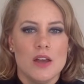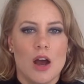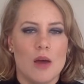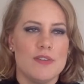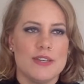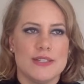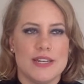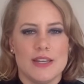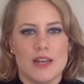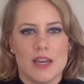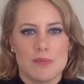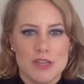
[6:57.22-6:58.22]
Obviously,
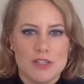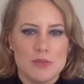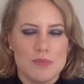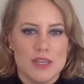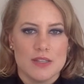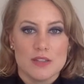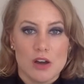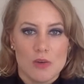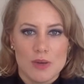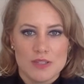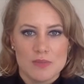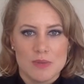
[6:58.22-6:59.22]
like B2B is
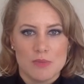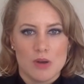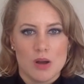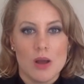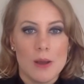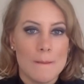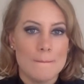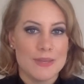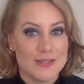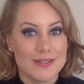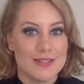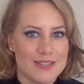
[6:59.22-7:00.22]
always a bit more
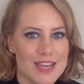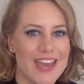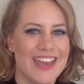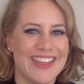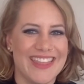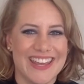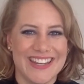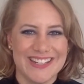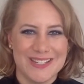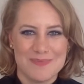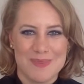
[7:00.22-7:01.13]
businessy than it's